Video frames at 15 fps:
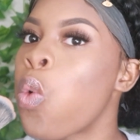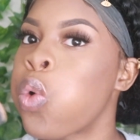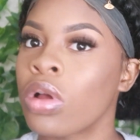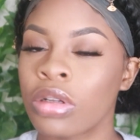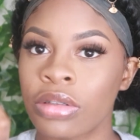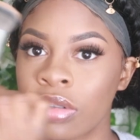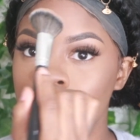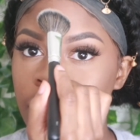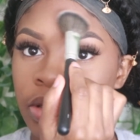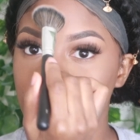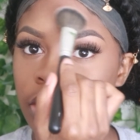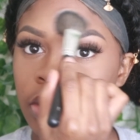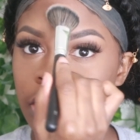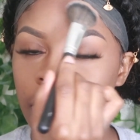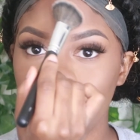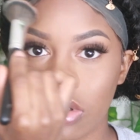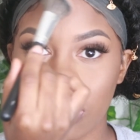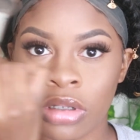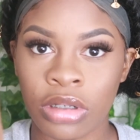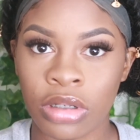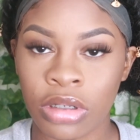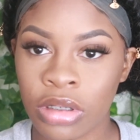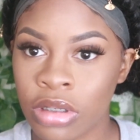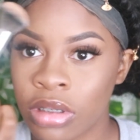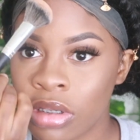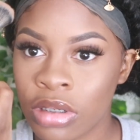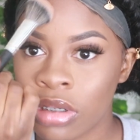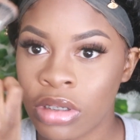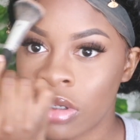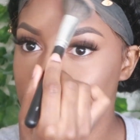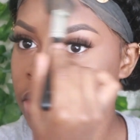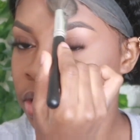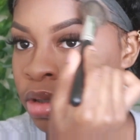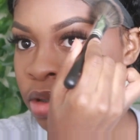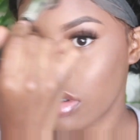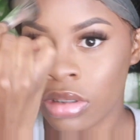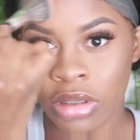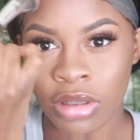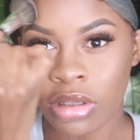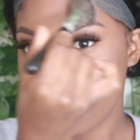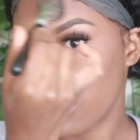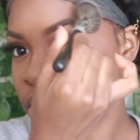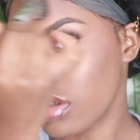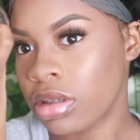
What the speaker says: and that's what I'm gonna be using. I'm gonna be putting a highlighter on my cheeks, my